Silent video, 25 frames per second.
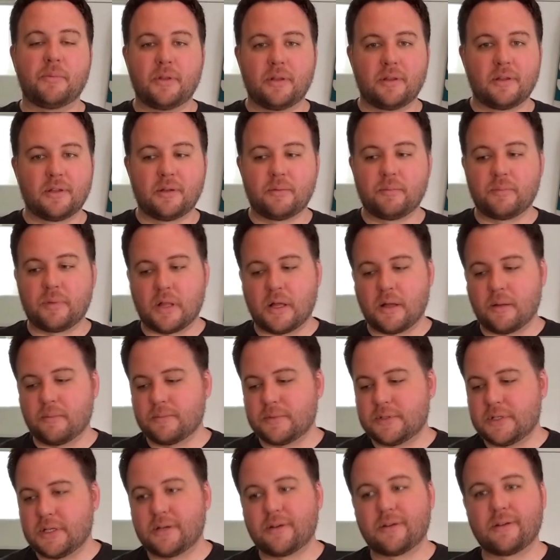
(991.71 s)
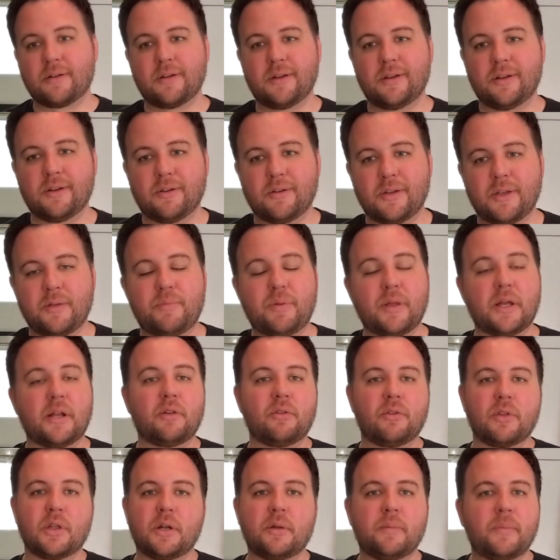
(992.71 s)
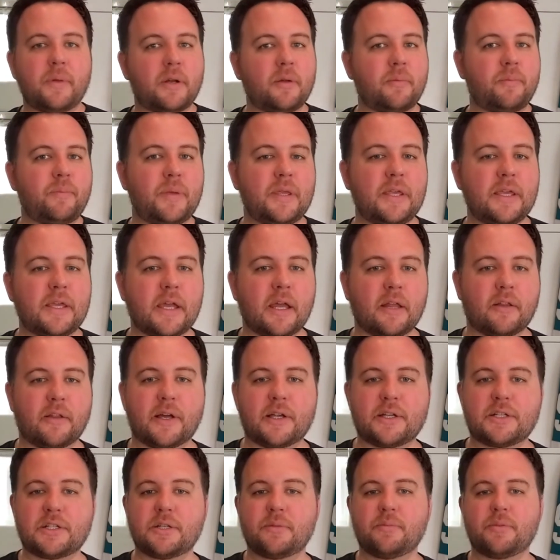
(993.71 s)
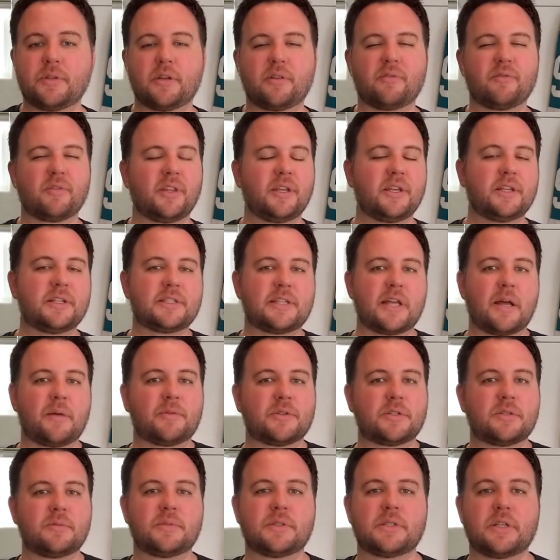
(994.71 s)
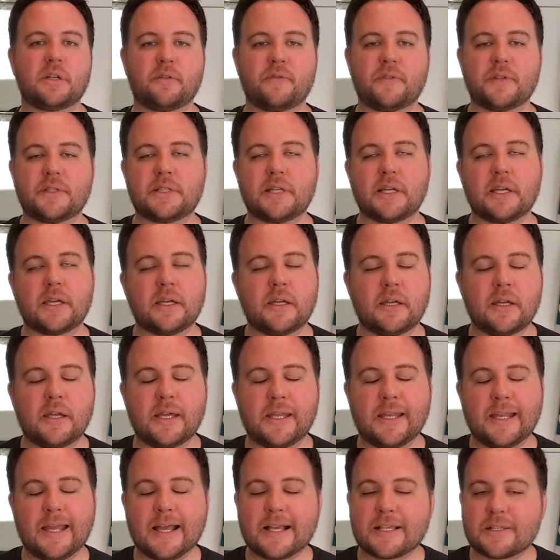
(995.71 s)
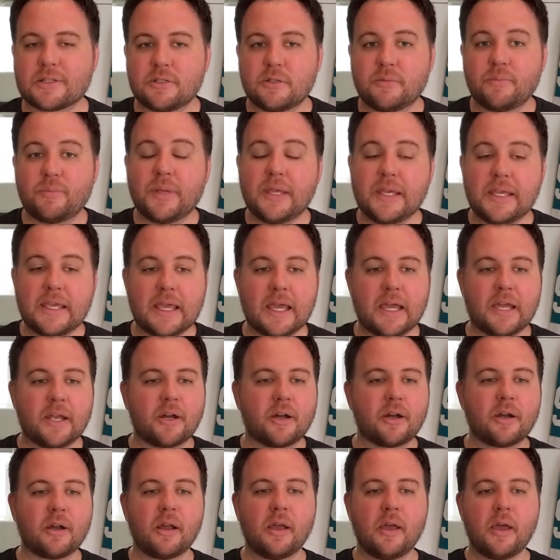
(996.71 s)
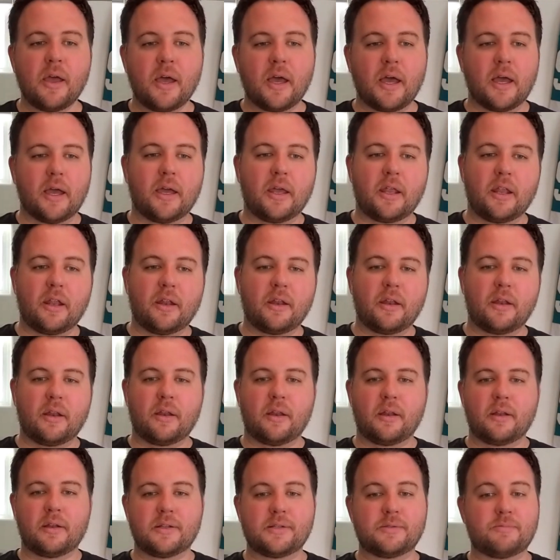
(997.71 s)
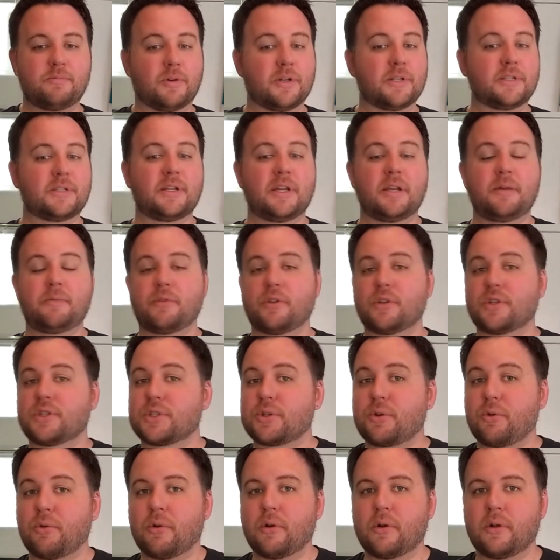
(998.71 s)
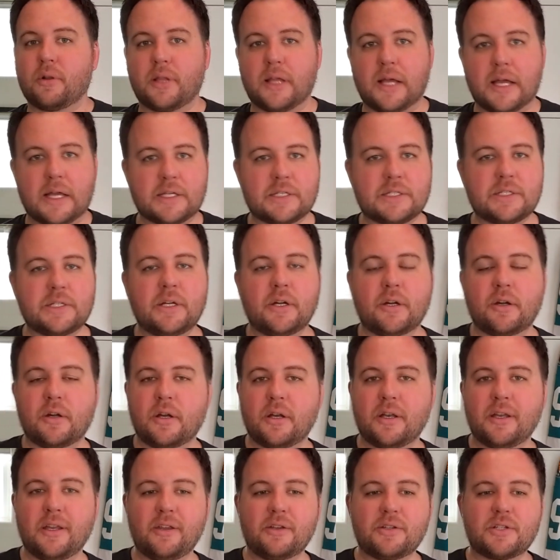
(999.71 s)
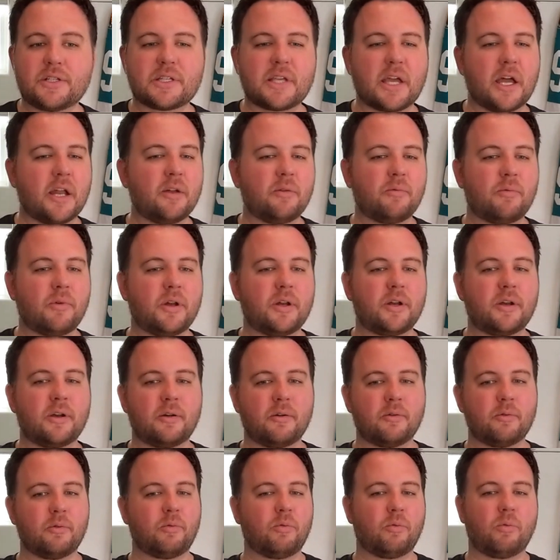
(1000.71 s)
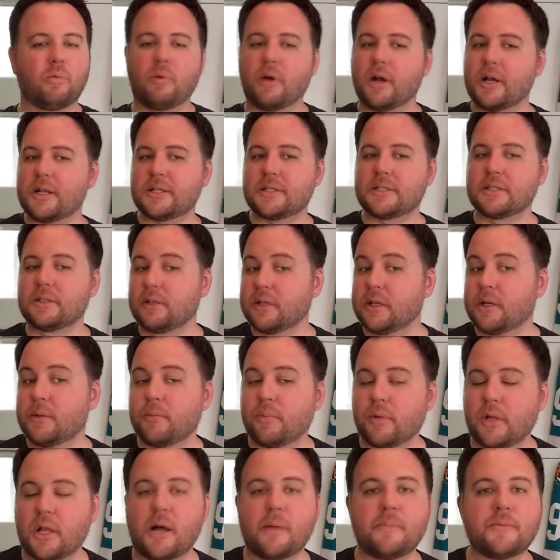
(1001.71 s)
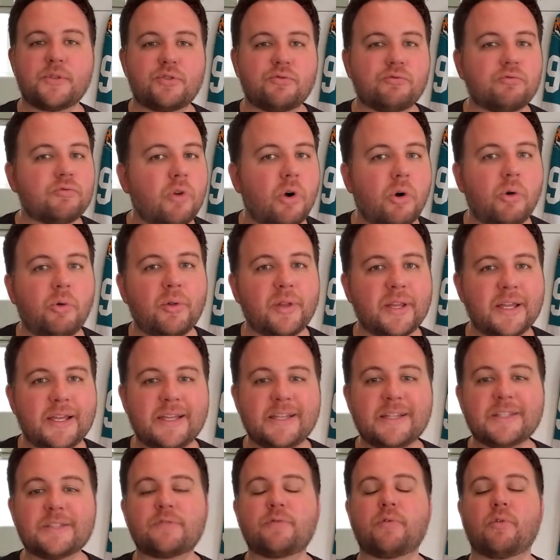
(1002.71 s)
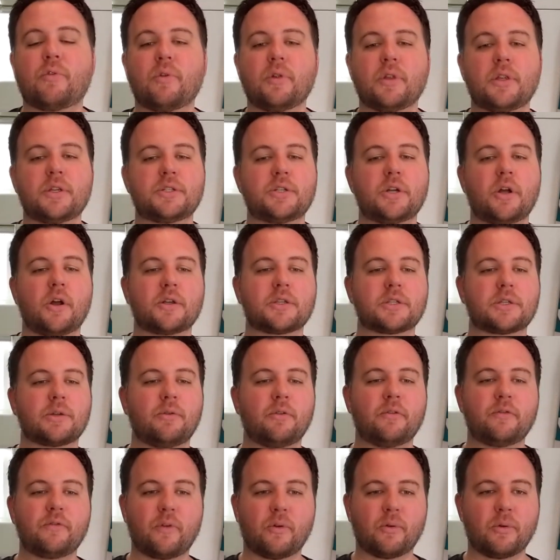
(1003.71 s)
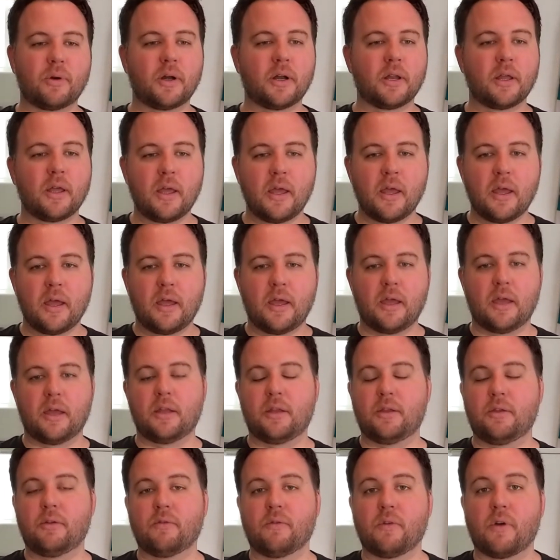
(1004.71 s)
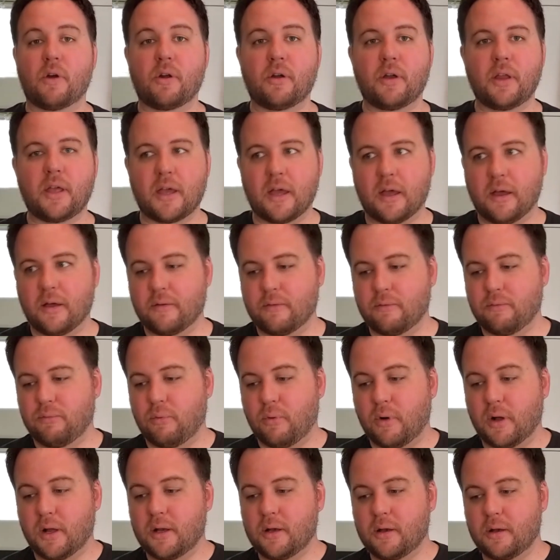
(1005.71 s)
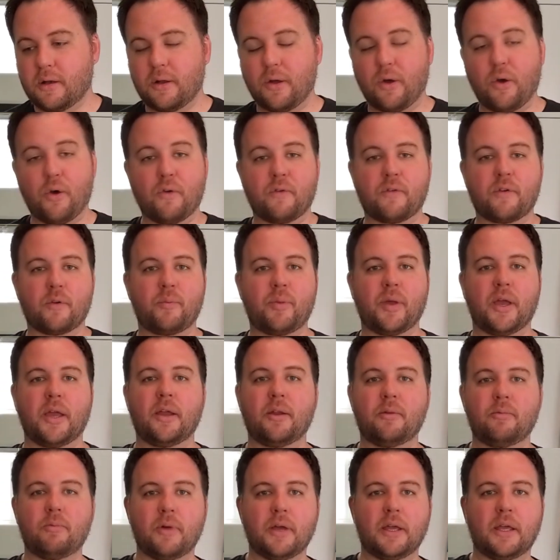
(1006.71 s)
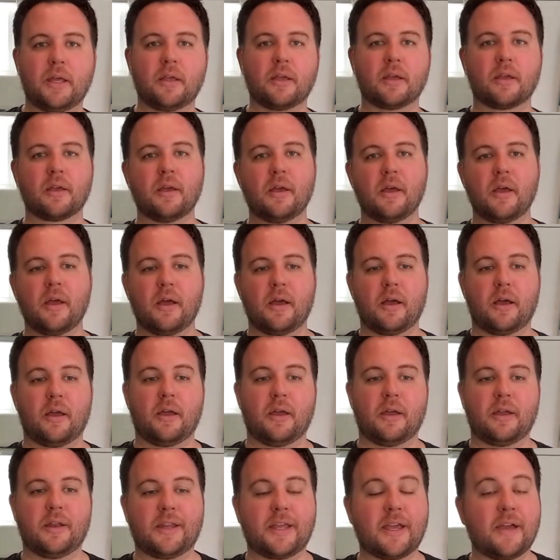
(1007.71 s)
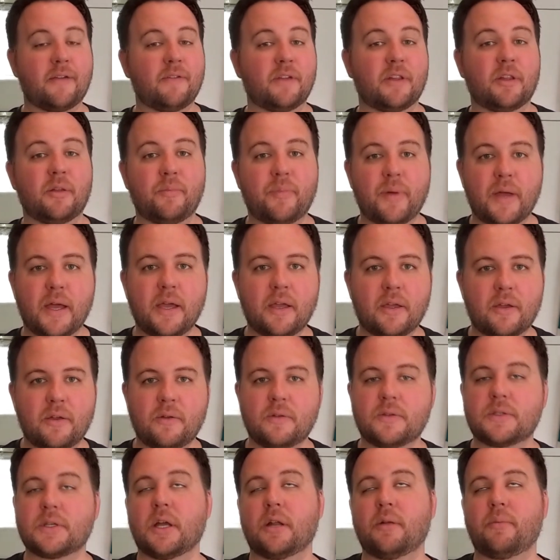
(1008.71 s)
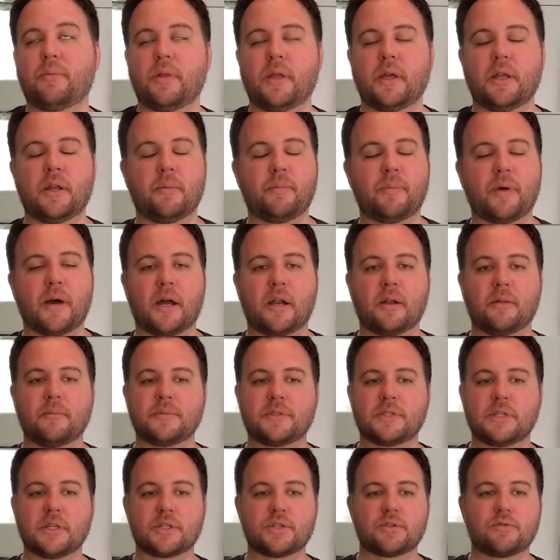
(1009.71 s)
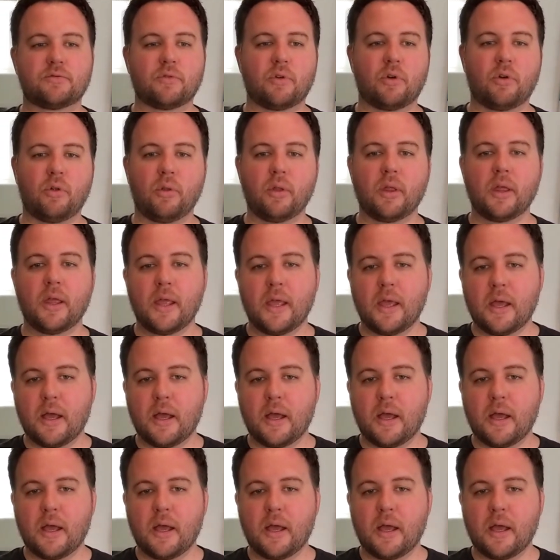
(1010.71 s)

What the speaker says: And Lindblom didn't, you know, he played a little bit of PK last year, but didn't really establish himself as like an excellent PKer and wasn't able to score last year. And you just kind of wonder what Lindblom's role is for the Sharks going forward. And you've already have one overpaid wing and Kevin LeBanc, who's kind of playing a bottom six role.